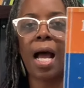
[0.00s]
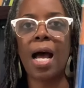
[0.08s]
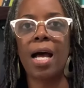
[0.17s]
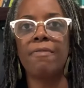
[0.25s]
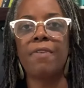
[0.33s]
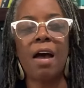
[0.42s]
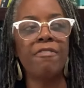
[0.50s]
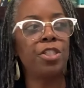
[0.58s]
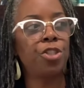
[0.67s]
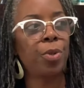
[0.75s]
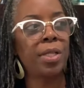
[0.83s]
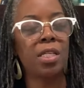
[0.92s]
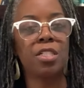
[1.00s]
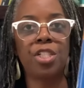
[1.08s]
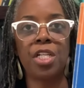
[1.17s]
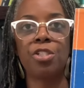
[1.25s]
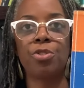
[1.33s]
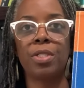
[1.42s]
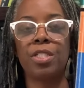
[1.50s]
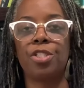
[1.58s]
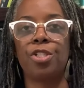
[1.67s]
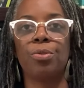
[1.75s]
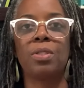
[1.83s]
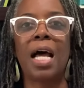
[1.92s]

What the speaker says: I've enjoyed this. She enjoys it too.